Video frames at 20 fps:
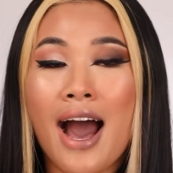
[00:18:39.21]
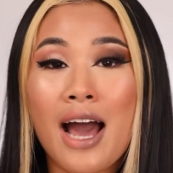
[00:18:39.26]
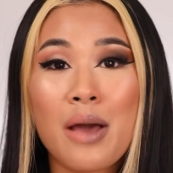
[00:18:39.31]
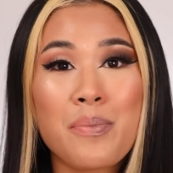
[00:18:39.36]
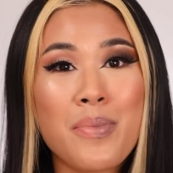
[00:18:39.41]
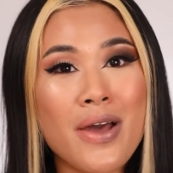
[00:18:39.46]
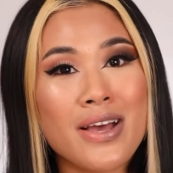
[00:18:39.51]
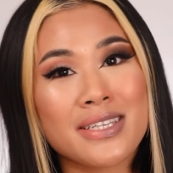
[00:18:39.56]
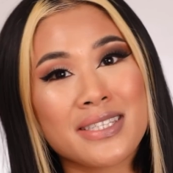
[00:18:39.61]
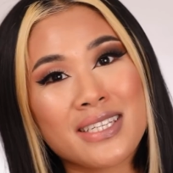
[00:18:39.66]
I
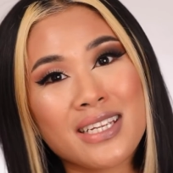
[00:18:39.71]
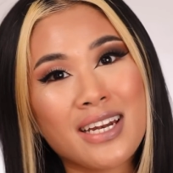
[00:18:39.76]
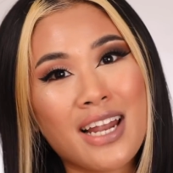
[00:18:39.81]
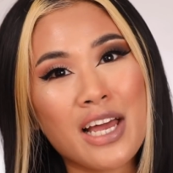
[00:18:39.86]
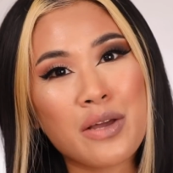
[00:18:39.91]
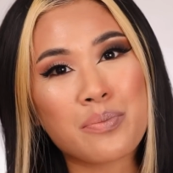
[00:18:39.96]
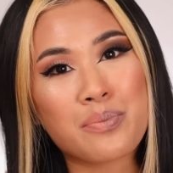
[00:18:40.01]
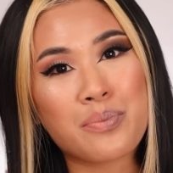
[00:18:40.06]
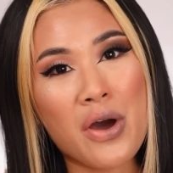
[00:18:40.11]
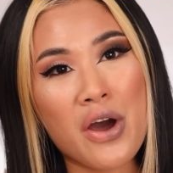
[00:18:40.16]
personally
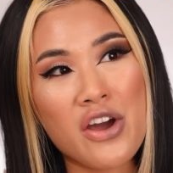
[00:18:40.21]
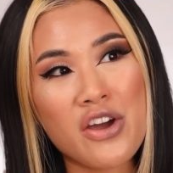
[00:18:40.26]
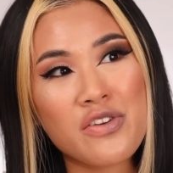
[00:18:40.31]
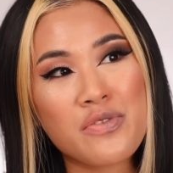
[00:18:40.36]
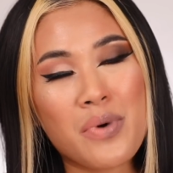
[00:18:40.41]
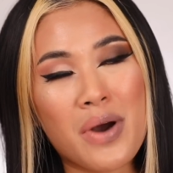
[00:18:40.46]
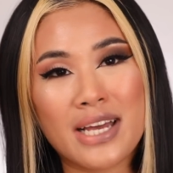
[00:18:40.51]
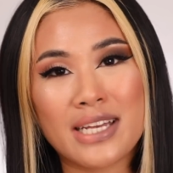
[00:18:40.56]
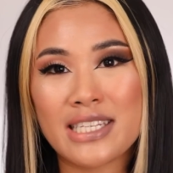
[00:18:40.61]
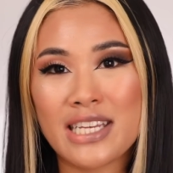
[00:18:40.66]
like
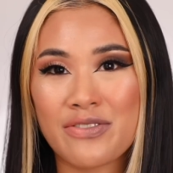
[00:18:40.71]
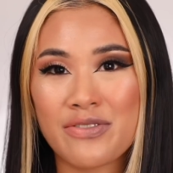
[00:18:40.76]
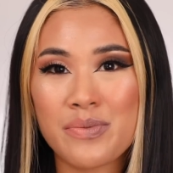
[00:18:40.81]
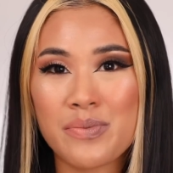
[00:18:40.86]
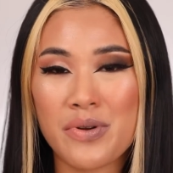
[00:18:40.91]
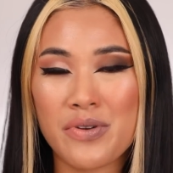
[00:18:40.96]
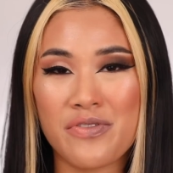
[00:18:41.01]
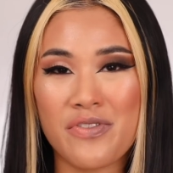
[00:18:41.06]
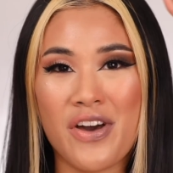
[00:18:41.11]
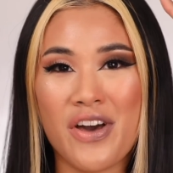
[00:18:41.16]
both, but I
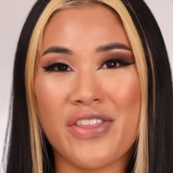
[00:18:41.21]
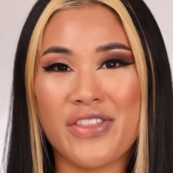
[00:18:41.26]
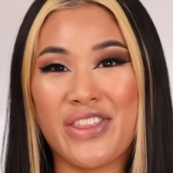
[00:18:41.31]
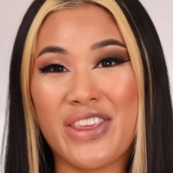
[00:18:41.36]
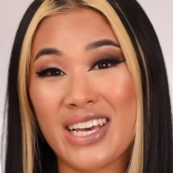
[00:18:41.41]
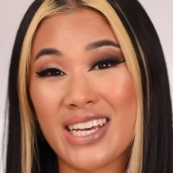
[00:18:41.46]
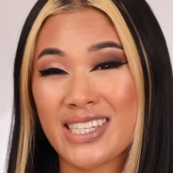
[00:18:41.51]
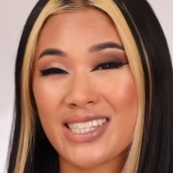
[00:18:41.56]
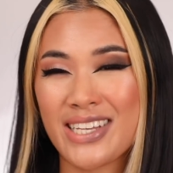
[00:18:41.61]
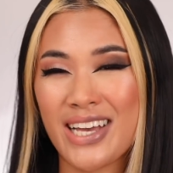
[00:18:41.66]
definitely prefer
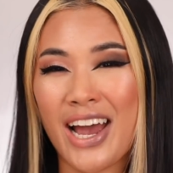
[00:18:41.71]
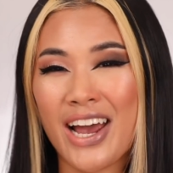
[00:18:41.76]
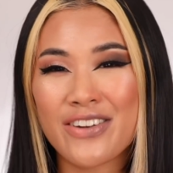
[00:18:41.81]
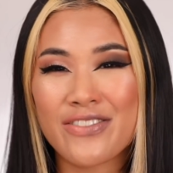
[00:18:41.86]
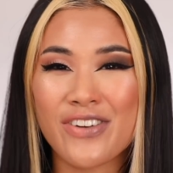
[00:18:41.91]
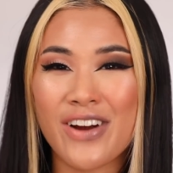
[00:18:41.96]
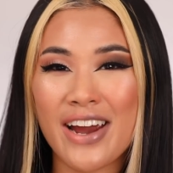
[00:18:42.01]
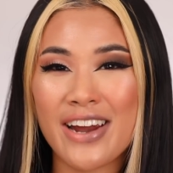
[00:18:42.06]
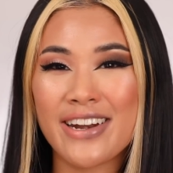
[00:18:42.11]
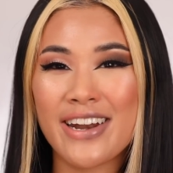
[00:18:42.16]
this
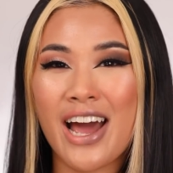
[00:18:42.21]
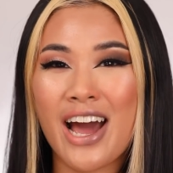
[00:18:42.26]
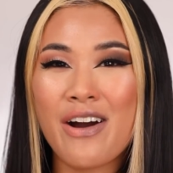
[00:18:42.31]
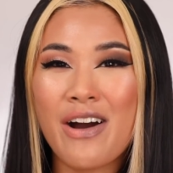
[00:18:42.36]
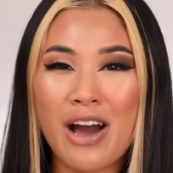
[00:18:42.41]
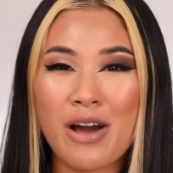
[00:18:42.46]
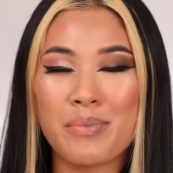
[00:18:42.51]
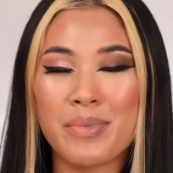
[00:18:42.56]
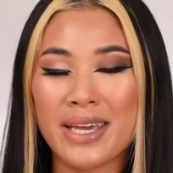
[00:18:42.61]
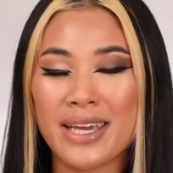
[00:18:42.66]
side right now.
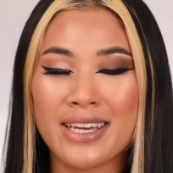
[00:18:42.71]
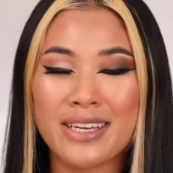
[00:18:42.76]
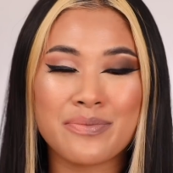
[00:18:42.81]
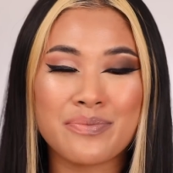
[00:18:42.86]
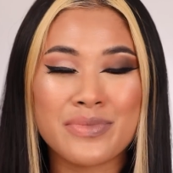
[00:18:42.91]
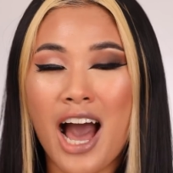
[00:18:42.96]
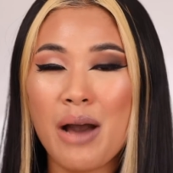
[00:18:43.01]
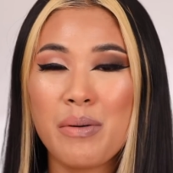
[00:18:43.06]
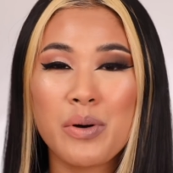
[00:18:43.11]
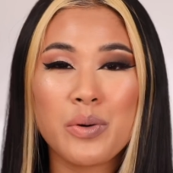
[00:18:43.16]
I
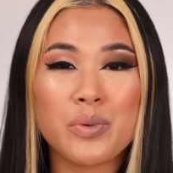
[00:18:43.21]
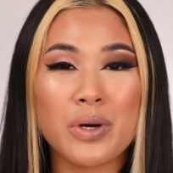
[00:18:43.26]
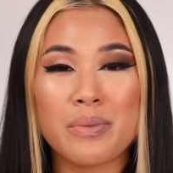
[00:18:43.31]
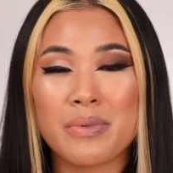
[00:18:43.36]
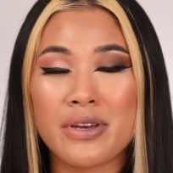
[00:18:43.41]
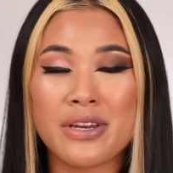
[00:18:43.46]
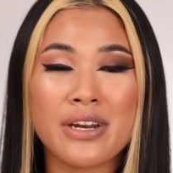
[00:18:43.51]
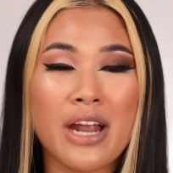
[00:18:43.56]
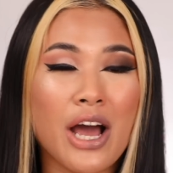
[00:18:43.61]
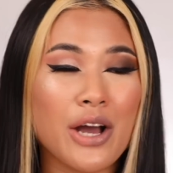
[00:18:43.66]
mean, I'm a
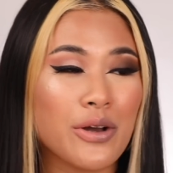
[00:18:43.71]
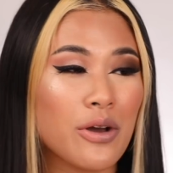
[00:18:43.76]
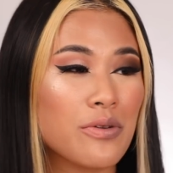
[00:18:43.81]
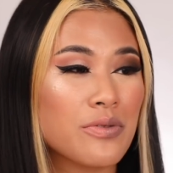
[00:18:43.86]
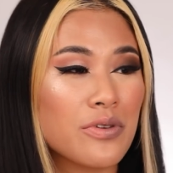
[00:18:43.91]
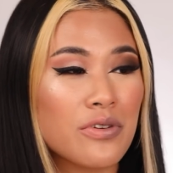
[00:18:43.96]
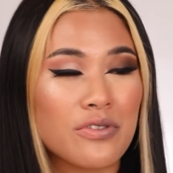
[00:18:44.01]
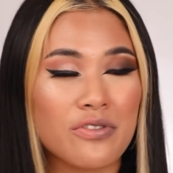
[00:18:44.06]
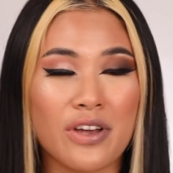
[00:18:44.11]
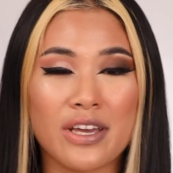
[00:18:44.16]
woman, I go
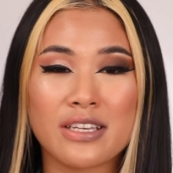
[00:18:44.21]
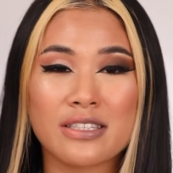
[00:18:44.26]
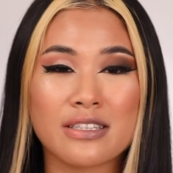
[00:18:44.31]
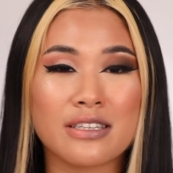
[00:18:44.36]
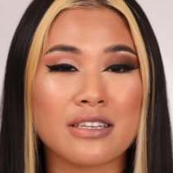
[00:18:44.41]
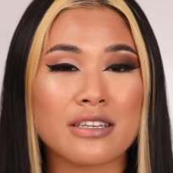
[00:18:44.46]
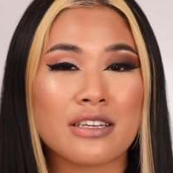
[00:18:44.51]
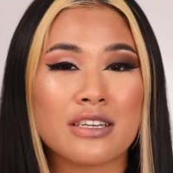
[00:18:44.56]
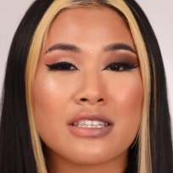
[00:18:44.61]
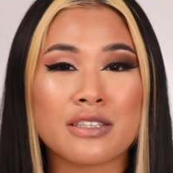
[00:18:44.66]
through
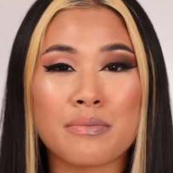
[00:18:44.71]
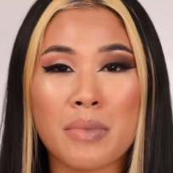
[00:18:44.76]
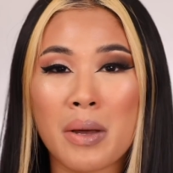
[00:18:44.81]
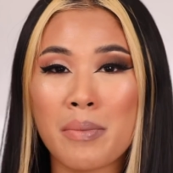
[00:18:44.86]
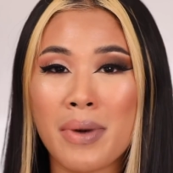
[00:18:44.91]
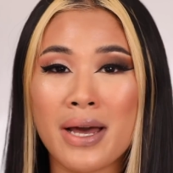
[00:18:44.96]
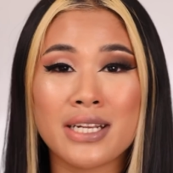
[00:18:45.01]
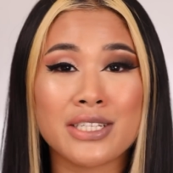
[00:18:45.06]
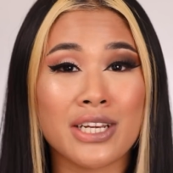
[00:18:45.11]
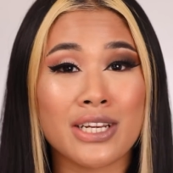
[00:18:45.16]
phases, my
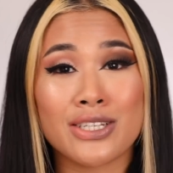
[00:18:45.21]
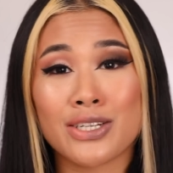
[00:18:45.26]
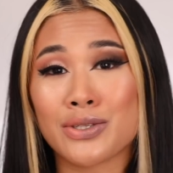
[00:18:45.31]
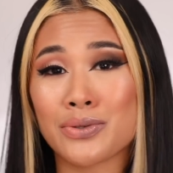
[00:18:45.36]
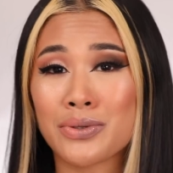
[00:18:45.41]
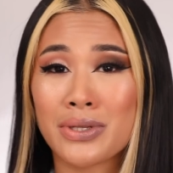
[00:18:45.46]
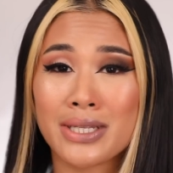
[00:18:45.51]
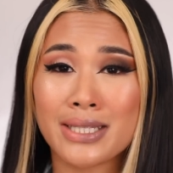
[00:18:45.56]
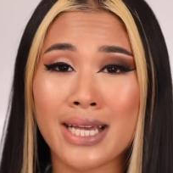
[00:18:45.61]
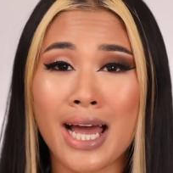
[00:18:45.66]
mind changes
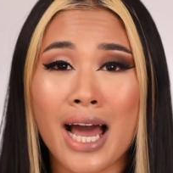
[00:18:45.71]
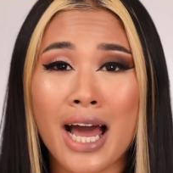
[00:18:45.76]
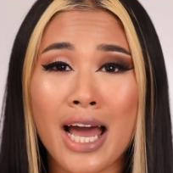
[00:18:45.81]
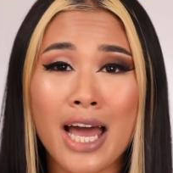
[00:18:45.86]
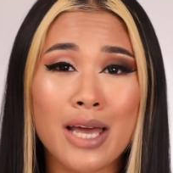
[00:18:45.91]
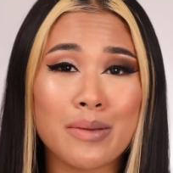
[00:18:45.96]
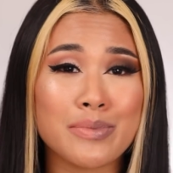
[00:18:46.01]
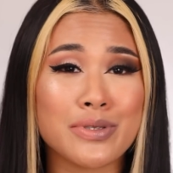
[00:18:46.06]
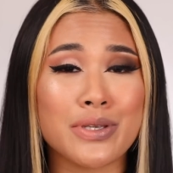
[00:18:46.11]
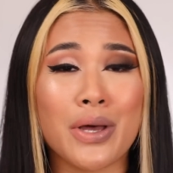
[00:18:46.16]
all the
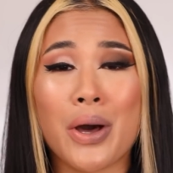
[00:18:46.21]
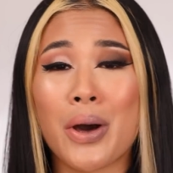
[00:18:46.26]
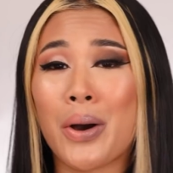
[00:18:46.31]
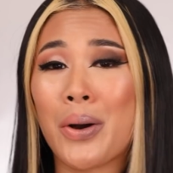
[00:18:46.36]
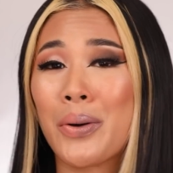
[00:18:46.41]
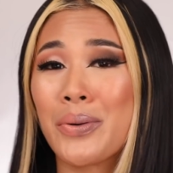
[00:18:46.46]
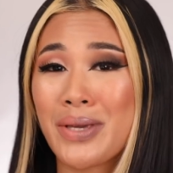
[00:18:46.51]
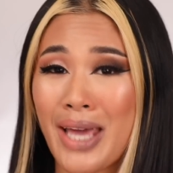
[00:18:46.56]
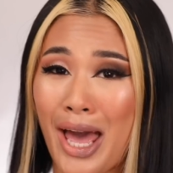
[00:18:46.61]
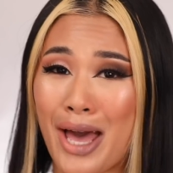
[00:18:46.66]
time,
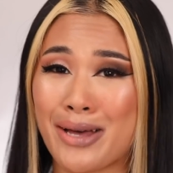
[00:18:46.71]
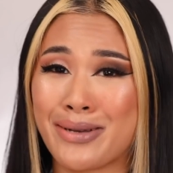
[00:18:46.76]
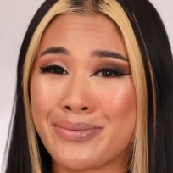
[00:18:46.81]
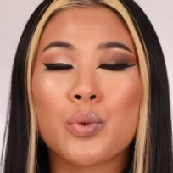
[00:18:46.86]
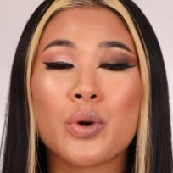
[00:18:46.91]
so yeah.